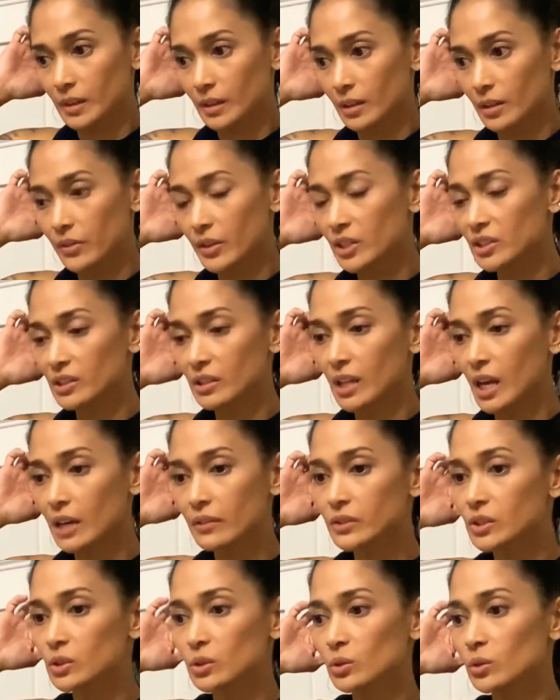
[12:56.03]
There's a lot
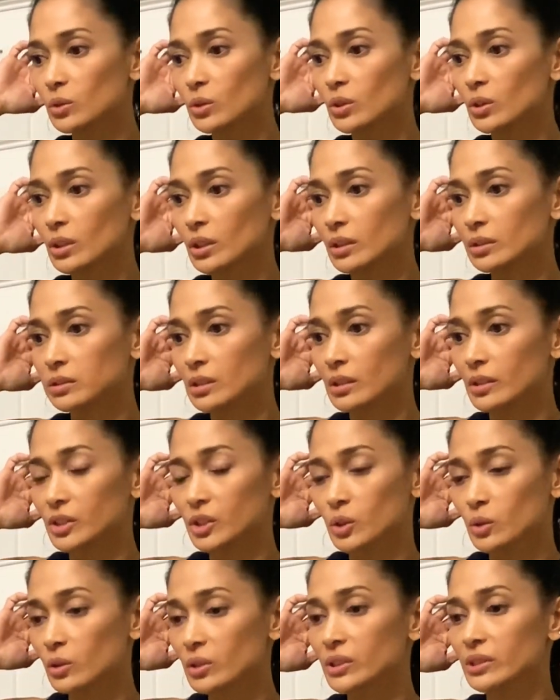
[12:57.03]
of school
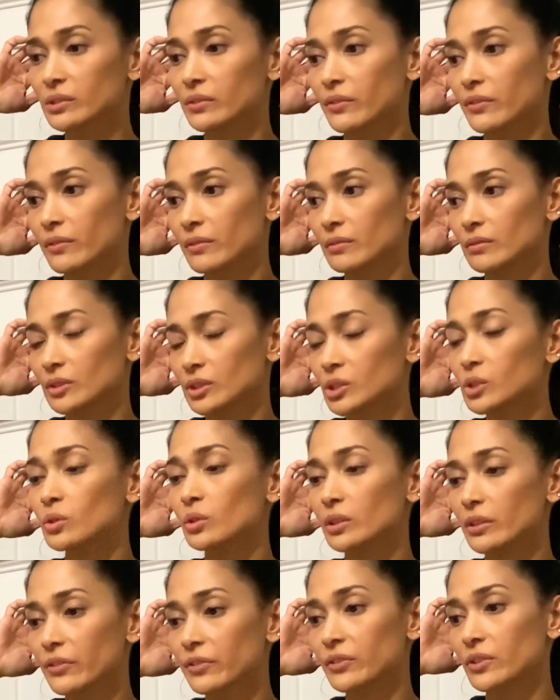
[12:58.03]

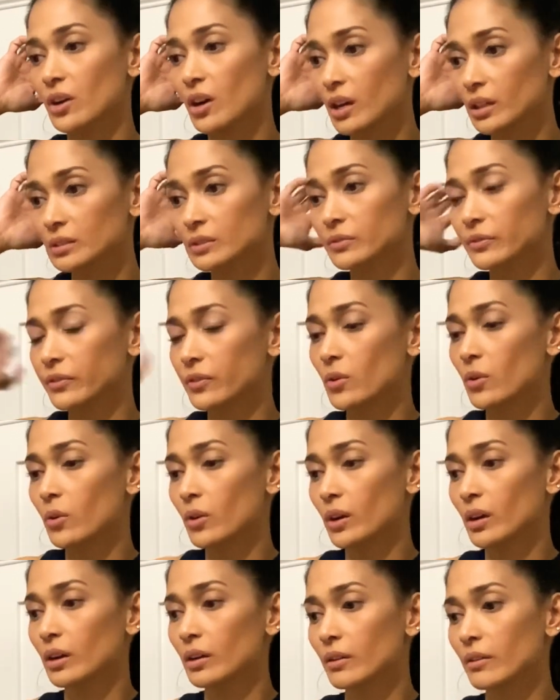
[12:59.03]
of thought
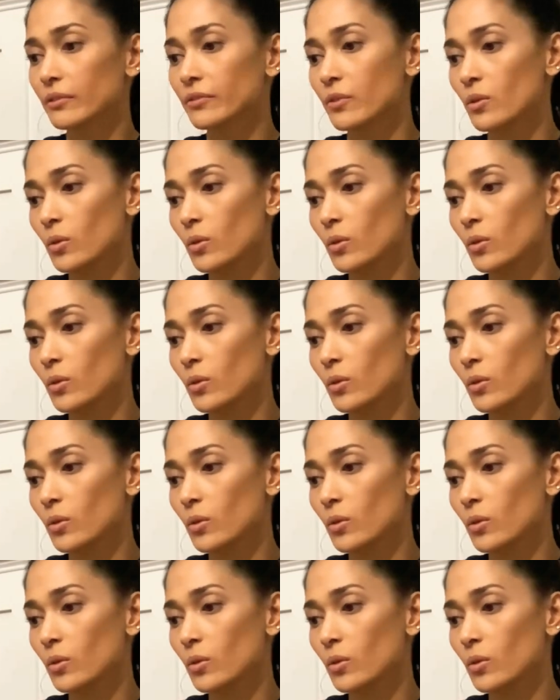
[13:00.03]
for